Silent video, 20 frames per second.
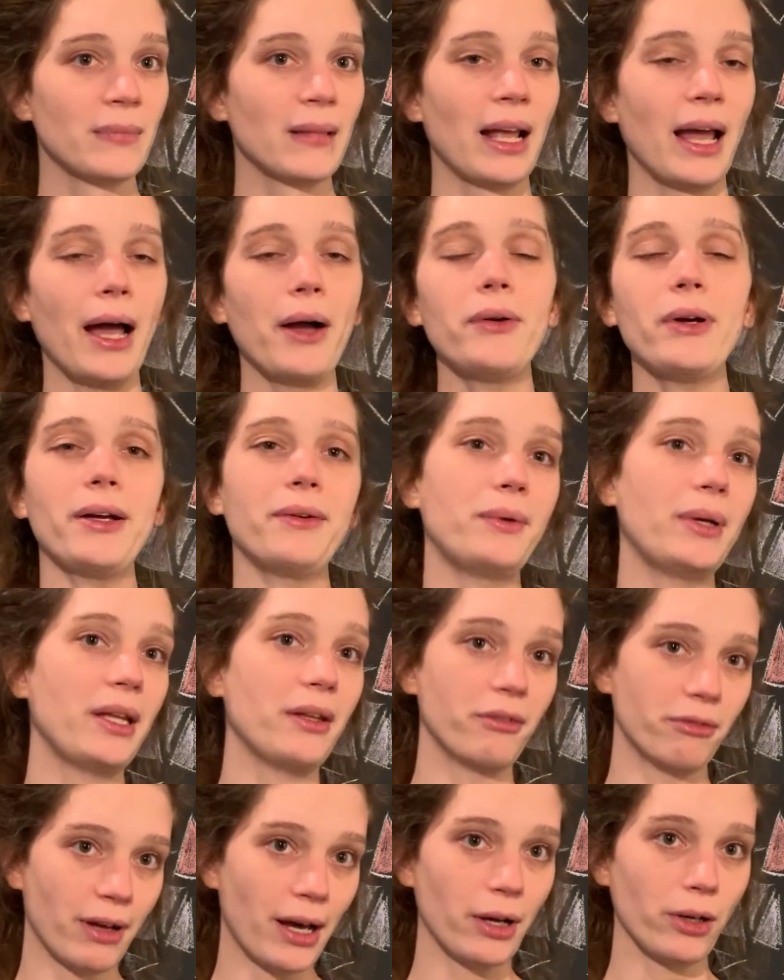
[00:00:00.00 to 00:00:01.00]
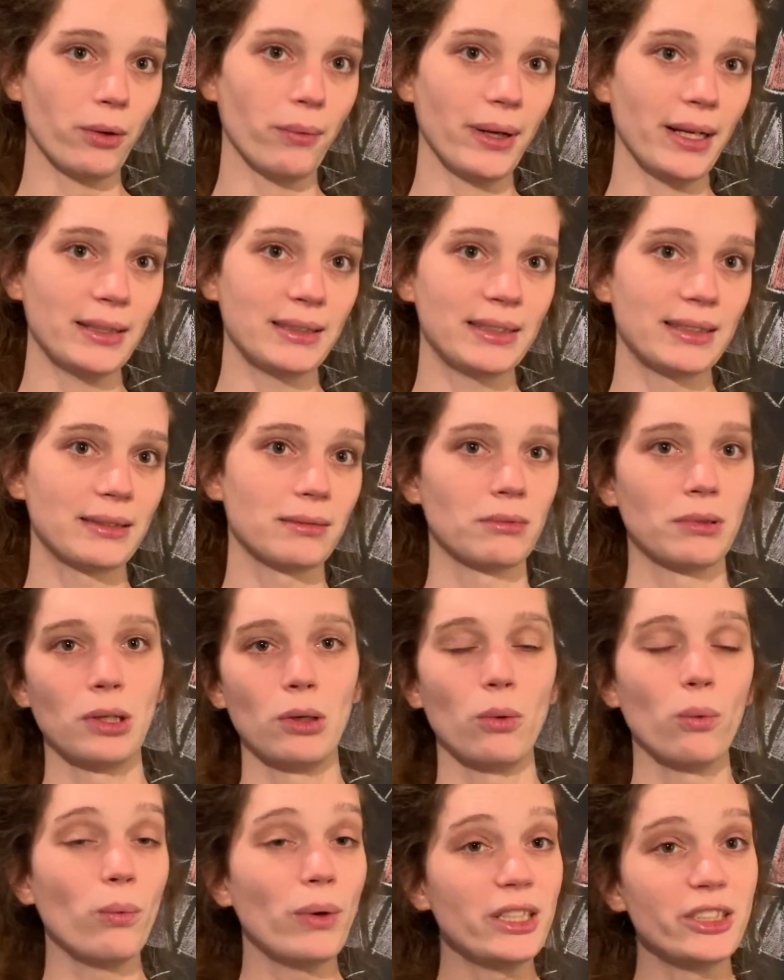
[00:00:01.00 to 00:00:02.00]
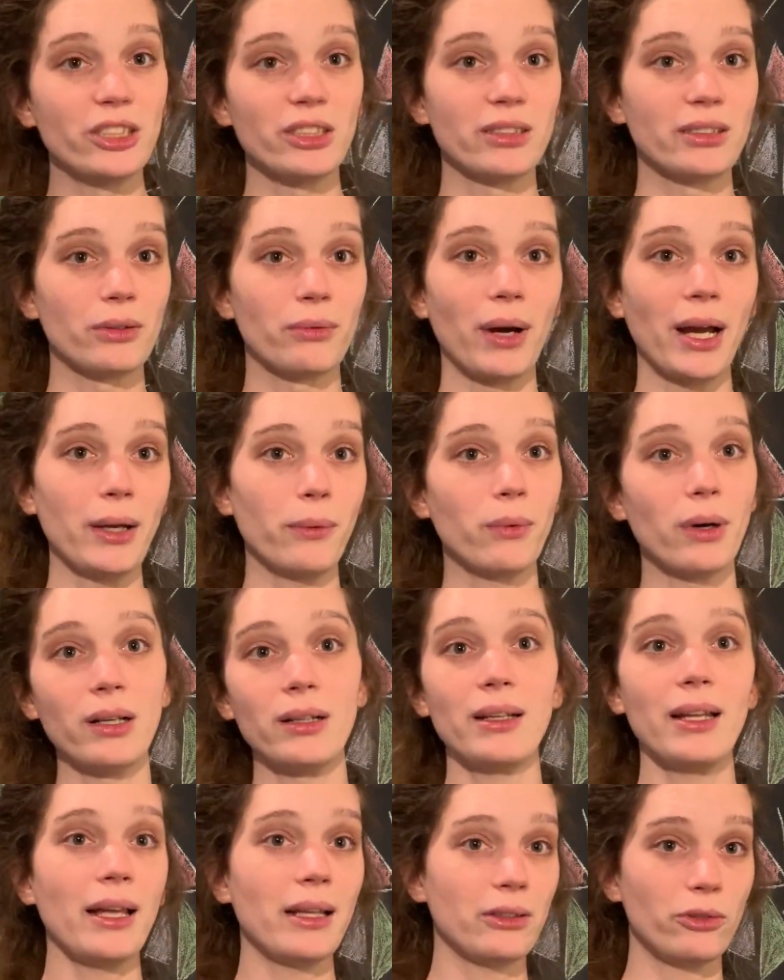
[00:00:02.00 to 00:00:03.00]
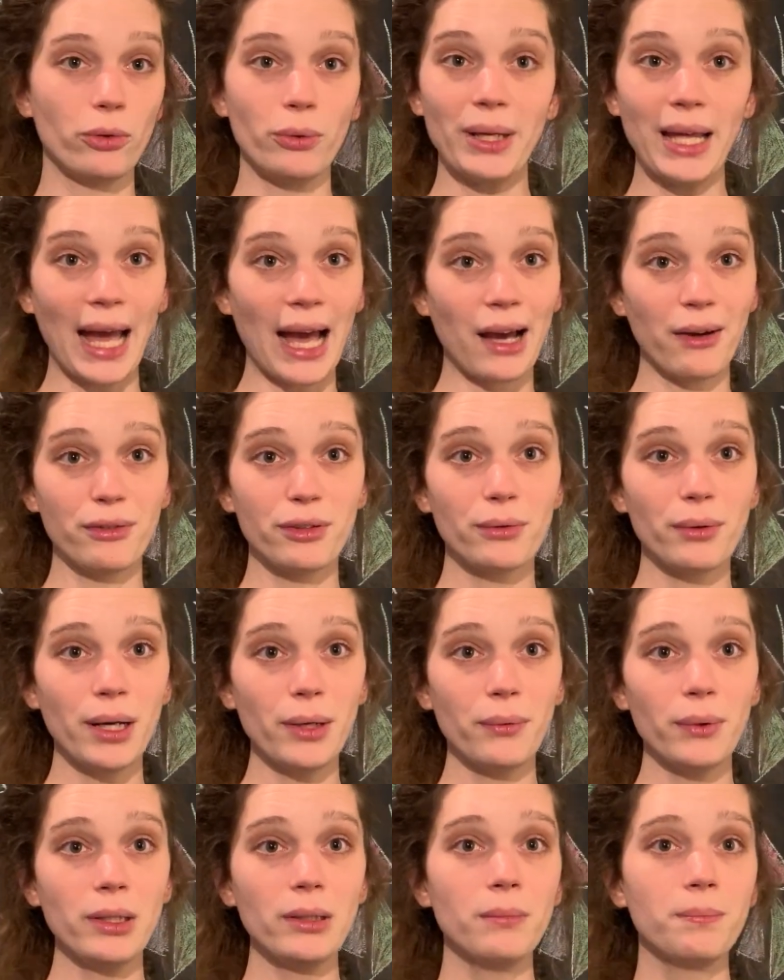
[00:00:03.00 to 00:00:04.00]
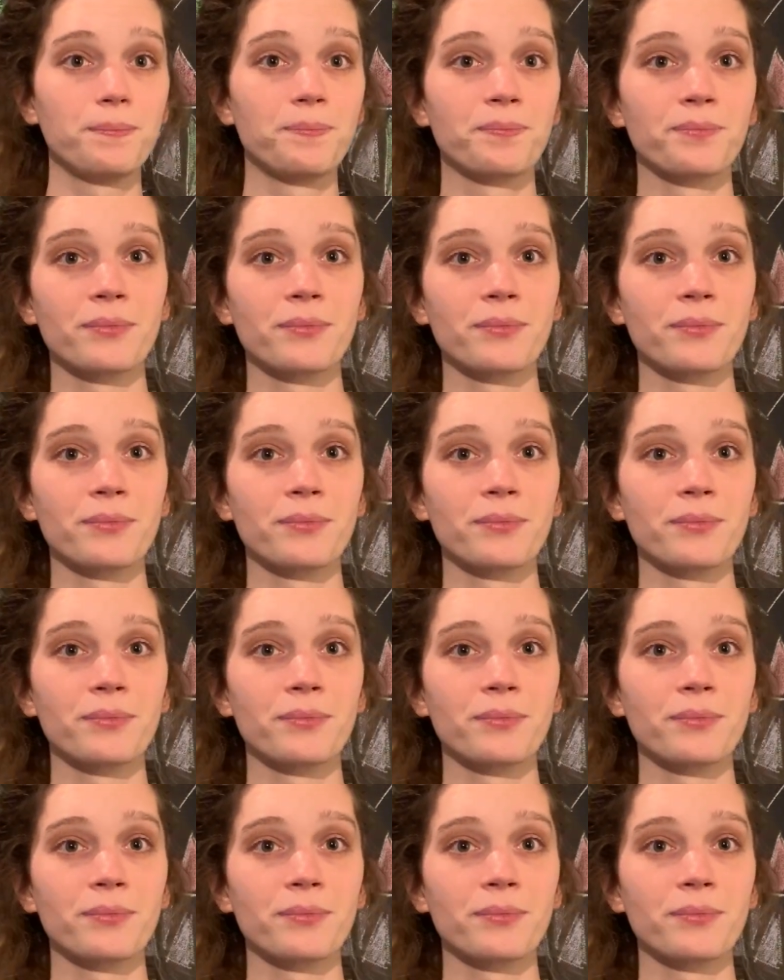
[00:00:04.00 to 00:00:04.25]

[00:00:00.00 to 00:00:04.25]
How can we evaluate which is the right one? Do we have a right one?